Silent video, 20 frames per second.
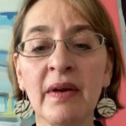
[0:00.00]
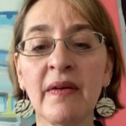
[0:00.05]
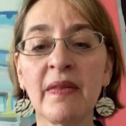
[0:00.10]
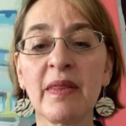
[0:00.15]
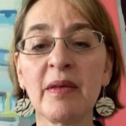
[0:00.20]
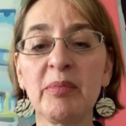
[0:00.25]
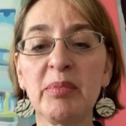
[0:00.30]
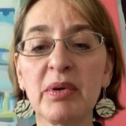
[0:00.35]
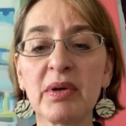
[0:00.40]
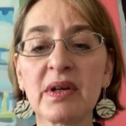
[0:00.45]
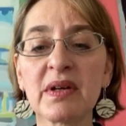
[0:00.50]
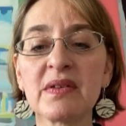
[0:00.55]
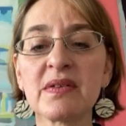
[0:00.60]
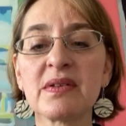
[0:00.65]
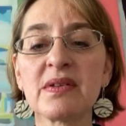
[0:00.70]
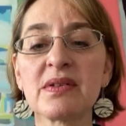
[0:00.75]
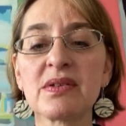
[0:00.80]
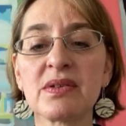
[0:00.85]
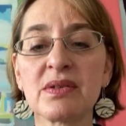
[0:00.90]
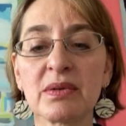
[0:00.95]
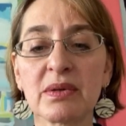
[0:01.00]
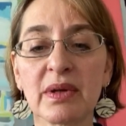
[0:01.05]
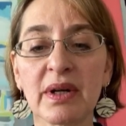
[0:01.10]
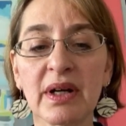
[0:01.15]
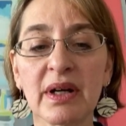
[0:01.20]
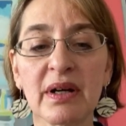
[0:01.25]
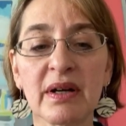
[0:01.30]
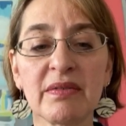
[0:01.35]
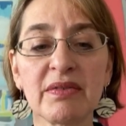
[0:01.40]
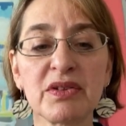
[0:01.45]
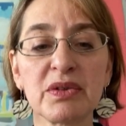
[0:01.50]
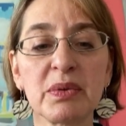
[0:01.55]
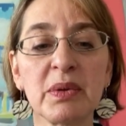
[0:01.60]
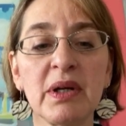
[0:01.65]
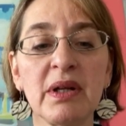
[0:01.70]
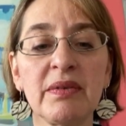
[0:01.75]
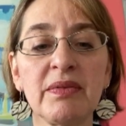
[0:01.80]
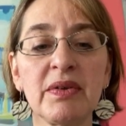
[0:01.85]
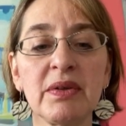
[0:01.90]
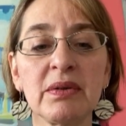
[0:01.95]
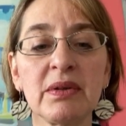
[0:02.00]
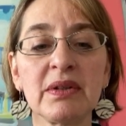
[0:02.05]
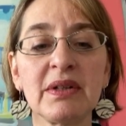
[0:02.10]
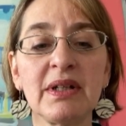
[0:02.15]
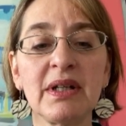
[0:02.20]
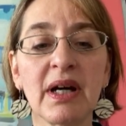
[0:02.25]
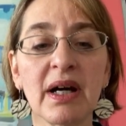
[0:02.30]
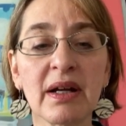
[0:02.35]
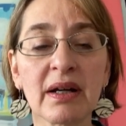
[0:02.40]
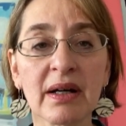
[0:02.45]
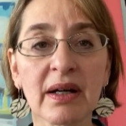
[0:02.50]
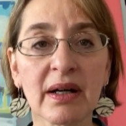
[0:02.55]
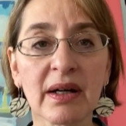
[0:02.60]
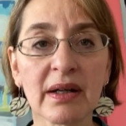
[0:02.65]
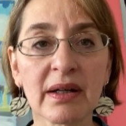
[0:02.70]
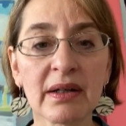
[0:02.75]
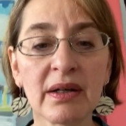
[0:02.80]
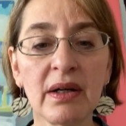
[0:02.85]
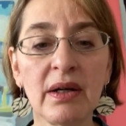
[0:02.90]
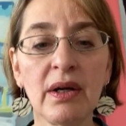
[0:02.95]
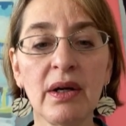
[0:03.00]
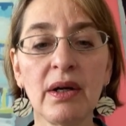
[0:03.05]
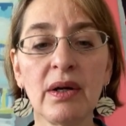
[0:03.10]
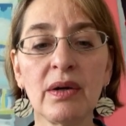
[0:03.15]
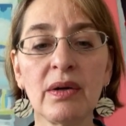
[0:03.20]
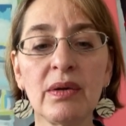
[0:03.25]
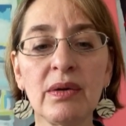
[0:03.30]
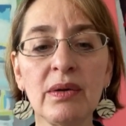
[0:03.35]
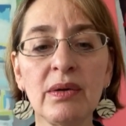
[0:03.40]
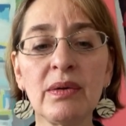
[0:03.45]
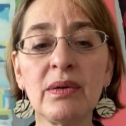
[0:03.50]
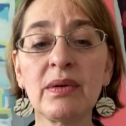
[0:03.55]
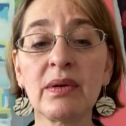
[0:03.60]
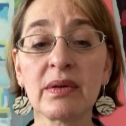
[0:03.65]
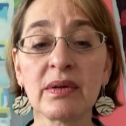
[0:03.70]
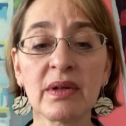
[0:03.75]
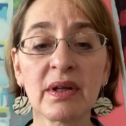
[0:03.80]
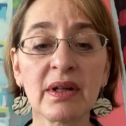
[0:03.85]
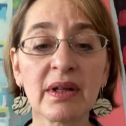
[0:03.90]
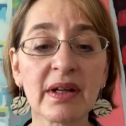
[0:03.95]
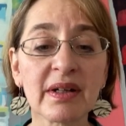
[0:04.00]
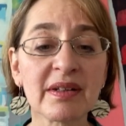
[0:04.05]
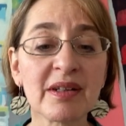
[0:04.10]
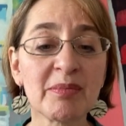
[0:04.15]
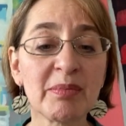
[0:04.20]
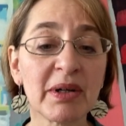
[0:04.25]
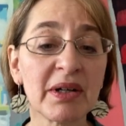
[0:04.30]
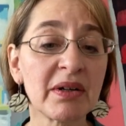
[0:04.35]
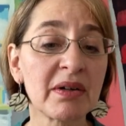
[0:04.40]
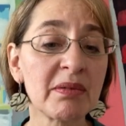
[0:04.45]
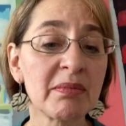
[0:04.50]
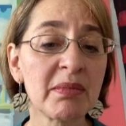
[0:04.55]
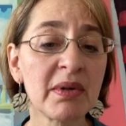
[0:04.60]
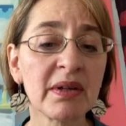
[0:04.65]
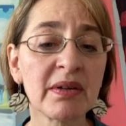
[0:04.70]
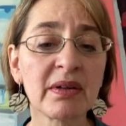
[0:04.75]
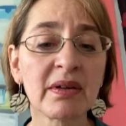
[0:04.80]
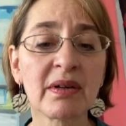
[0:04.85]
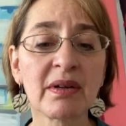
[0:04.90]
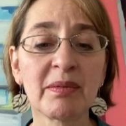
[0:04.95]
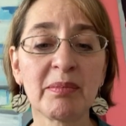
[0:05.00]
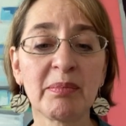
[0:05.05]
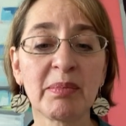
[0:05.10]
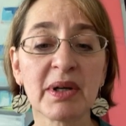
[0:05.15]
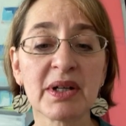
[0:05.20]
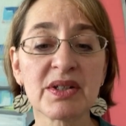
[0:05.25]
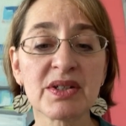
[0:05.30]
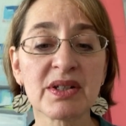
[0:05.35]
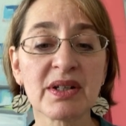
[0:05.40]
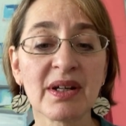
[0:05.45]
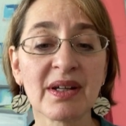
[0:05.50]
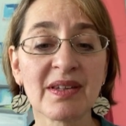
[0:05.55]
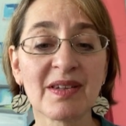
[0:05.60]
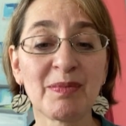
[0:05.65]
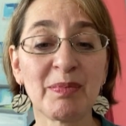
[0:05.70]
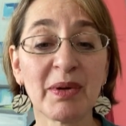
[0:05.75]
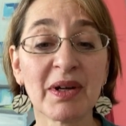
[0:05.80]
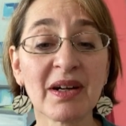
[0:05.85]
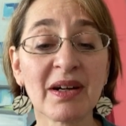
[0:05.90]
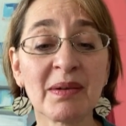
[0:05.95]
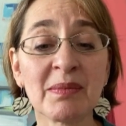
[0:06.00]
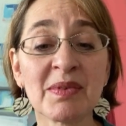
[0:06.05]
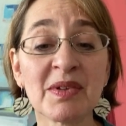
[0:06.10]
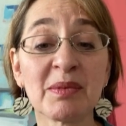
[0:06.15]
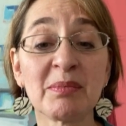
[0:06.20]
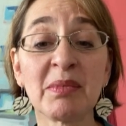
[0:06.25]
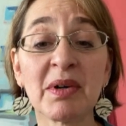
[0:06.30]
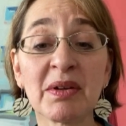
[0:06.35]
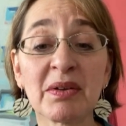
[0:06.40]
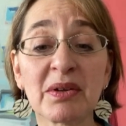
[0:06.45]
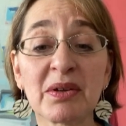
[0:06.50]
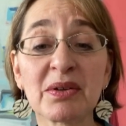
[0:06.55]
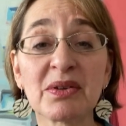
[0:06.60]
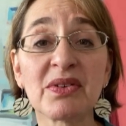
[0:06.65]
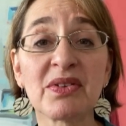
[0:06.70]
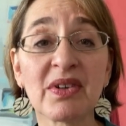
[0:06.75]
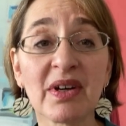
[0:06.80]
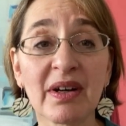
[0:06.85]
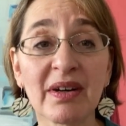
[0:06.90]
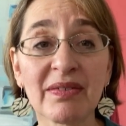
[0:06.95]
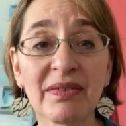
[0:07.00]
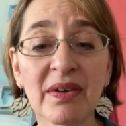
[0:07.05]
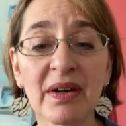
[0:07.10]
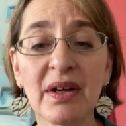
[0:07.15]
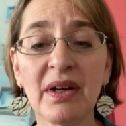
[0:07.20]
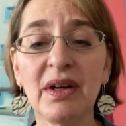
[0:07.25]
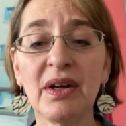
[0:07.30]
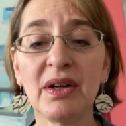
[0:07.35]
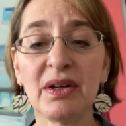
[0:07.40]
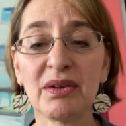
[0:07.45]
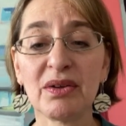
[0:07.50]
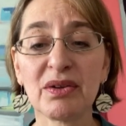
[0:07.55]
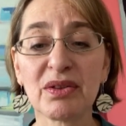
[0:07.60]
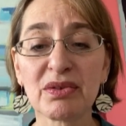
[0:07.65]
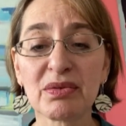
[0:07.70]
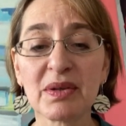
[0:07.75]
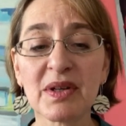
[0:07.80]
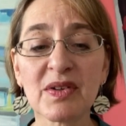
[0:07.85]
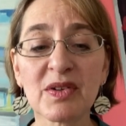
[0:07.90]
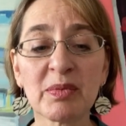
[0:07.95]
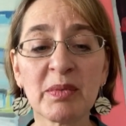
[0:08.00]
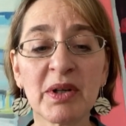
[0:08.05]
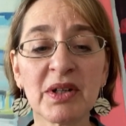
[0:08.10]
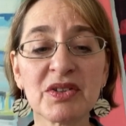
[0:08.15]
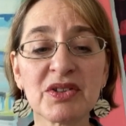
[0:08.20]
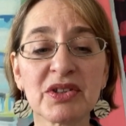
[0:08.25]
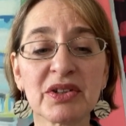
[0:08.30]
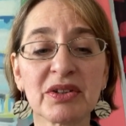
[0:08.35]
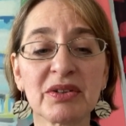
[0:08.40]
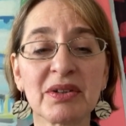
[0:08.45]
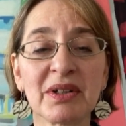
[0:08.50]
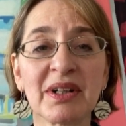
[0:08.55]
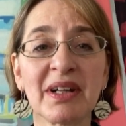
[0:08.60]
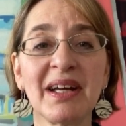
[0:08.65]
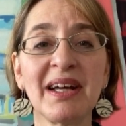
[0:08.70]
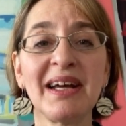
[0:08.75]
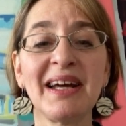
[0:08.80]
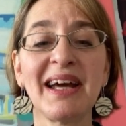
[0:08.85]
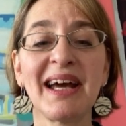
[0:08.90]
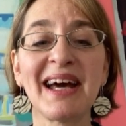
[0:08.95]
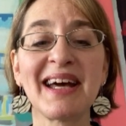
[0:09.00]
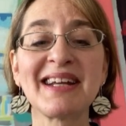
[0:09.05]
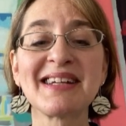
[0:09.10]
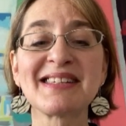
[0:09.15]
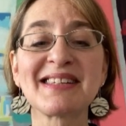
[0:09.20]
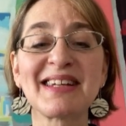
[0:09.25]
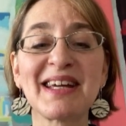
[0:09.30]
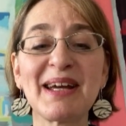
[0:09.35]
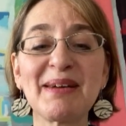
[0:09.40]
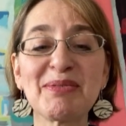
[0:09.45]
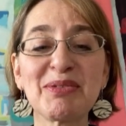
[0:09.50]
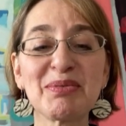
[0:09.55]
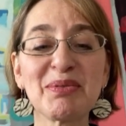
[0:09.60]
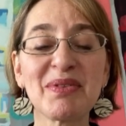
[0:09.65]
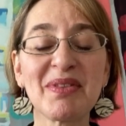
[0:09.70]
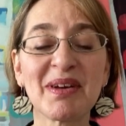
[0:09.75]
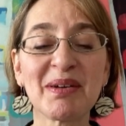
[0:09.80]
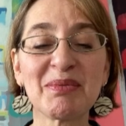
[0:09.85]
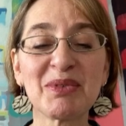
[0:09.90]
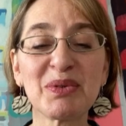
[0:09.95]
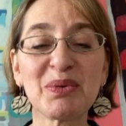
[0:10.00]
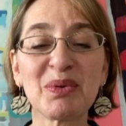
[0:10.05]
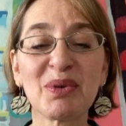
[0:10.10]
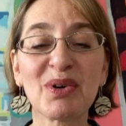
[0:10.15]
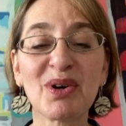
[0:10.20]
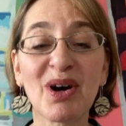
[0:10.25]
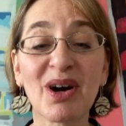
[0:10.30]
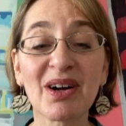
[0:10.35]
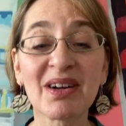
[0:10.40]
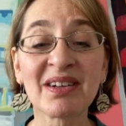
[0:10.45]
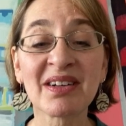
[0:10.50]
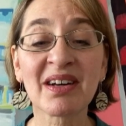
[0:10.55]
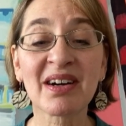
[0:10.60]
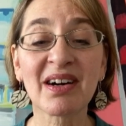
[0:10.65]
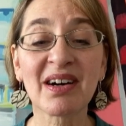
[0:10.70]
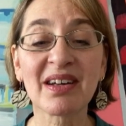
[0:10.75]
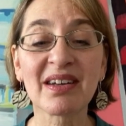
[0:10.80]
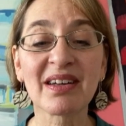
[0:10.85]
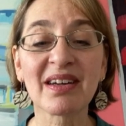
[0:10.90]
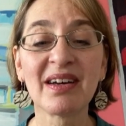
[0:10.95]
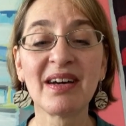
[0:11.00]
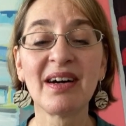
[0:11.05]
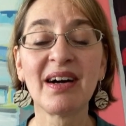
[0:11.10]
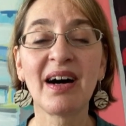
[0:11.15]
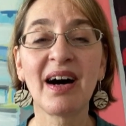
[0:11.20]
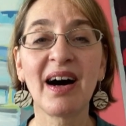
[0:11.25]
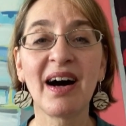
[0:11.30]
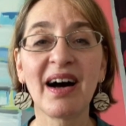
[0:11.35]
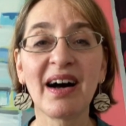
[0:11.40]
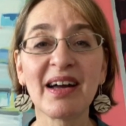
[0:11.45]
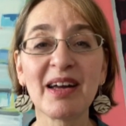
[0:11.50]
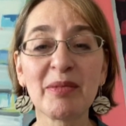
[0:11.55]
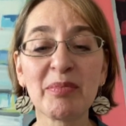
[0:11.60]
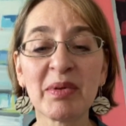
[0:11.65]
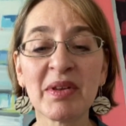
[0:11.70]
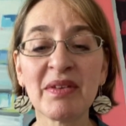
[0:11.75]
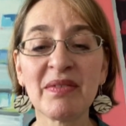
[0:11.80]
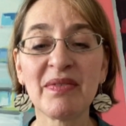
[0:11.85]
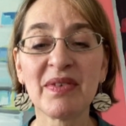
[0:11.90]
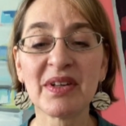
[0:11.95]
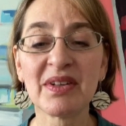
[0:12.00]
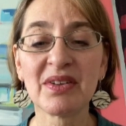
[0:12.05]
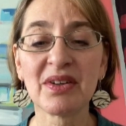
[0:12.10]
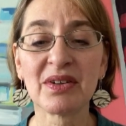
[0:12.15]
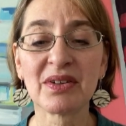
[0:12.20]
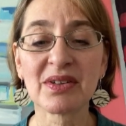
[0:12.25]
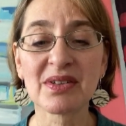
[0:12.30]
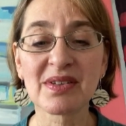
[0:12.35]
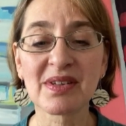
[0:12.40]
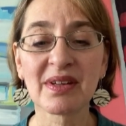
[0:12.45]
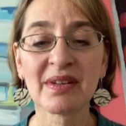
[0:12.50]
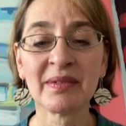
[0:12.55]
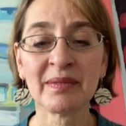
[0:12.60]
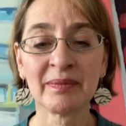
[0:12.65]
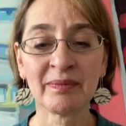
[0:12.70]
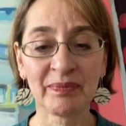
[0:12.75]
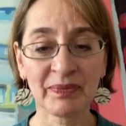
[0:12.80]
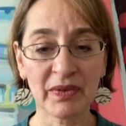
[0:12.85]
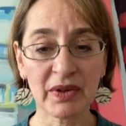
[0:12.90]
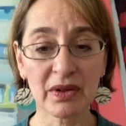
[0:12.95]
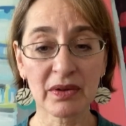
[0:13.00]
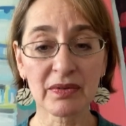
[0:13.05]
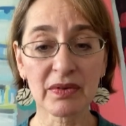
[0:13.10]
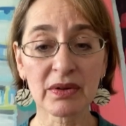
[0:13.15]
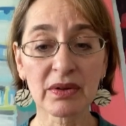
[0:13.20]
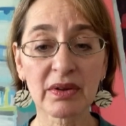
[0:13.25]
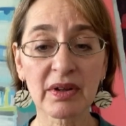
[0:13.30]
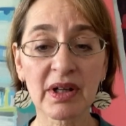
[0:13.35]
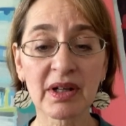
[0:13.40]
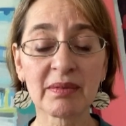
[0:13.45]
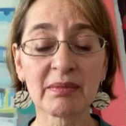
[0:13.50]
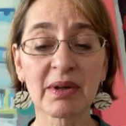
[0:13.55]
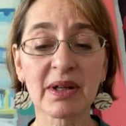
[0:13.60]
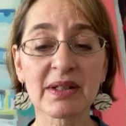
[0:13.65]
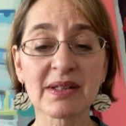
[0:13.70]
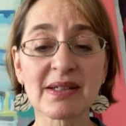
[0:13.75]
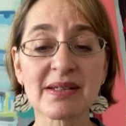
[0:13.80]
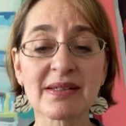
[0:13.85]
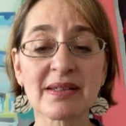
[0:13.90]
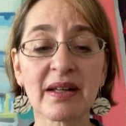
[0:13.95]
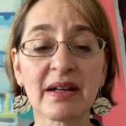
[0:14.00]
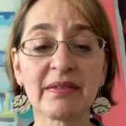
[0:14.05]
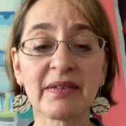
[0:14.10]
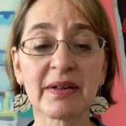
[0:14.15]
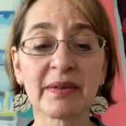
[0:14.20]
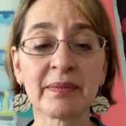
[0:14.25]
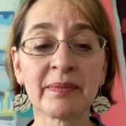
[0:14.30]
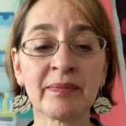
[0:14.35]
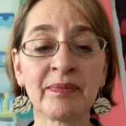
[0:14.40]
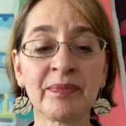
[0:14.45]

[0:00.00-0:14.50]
The book is the story of twelve-year-old Jarka, who, neglected by her mother, by chance becomes a mother herself to three small children and escapes with them to a garden hut high up in the vineyards overlooking Bratislava.